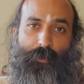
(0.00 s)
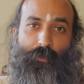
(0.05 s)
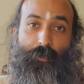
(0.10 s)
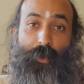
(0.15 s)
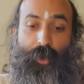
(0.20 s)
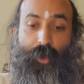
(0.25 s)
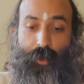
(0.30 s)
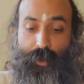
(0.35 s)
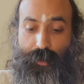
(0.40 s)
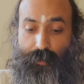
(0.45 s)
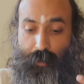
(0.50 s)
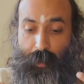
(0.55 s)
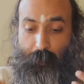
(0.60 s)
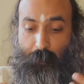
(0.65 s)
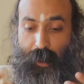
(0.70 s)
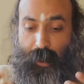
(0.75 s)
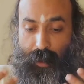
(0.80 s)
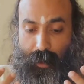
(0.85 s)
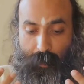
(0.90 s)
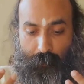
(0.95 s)
because we
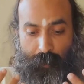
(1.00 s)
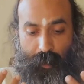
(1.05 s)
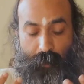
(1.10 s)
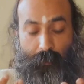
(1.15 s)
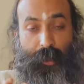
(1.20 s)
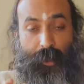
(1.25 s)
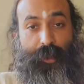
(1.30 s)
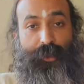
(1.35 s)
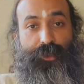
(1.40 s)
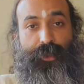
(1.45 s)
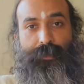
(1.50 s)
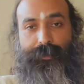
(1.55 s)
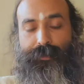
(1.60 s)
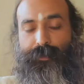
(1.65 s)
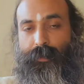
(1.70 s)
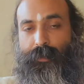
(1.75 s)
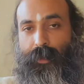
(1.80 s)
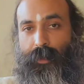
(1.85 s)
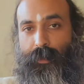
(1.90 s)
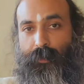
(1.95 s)
become the
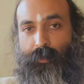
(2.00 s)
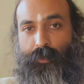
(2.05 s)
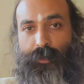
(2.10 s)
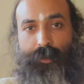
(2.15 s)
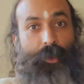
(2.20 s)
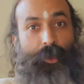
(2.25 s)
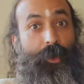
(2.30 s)
Mahishasura who is